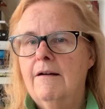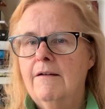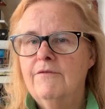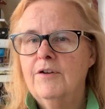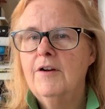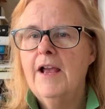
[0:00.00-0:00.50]

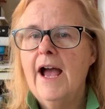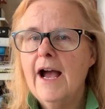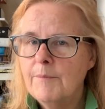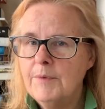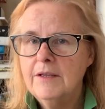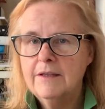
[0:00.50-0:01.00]
very
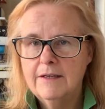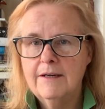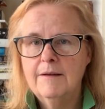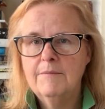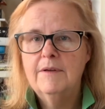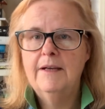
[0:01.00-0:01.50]
happy that
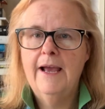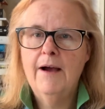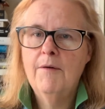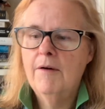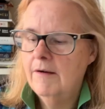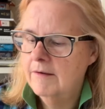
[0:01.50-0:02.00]
I'm
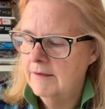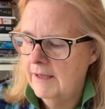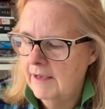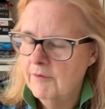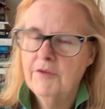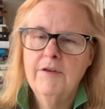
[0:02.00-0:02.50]
now on a
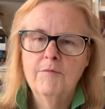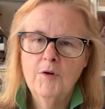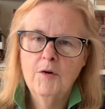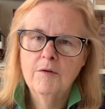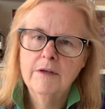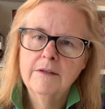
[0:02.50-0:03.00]
healthy
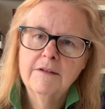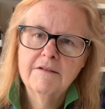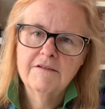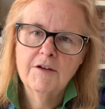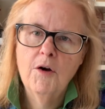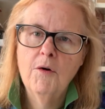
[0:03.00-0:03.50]
road.
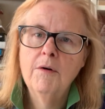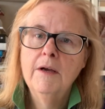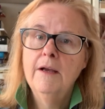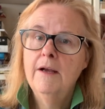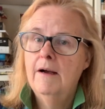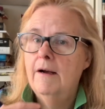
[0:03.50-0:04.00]
So
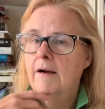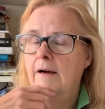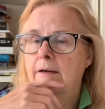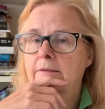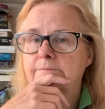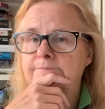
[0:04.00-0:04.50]

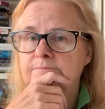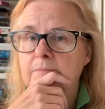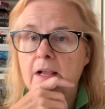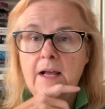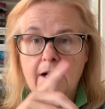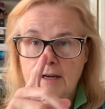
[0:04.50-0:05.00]
I'm
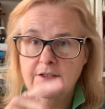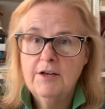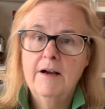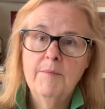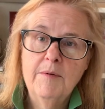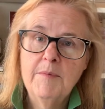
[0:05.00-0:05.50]
going to
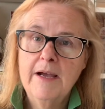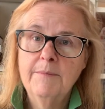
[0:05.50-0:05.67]
talk about my